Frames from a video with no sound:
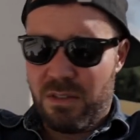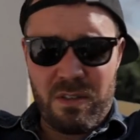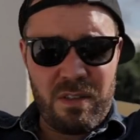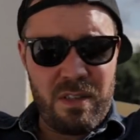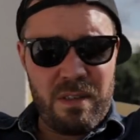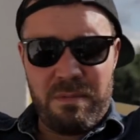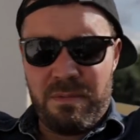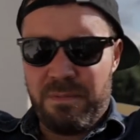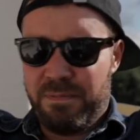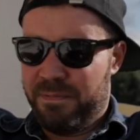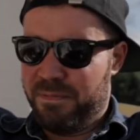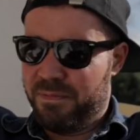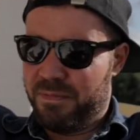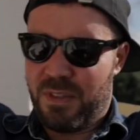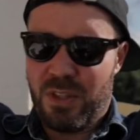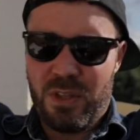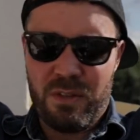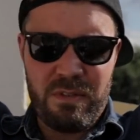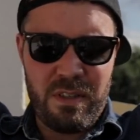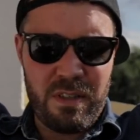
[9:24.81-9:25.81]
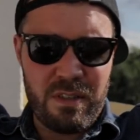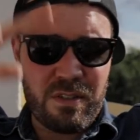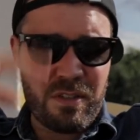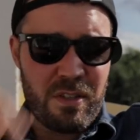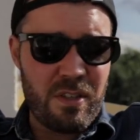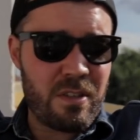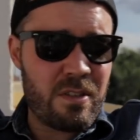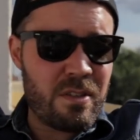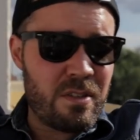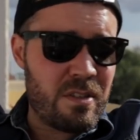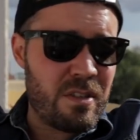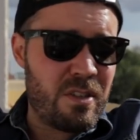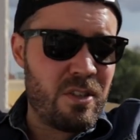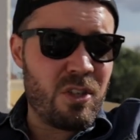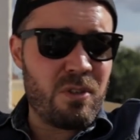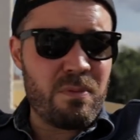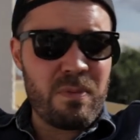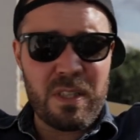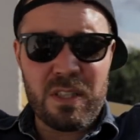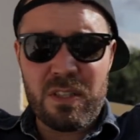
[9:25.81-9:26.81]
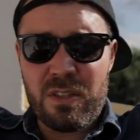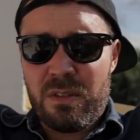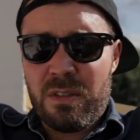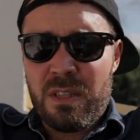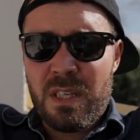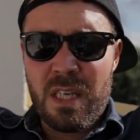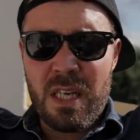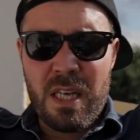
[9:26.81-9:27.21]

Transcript: Sorry, I'm going around in circles as I normally do.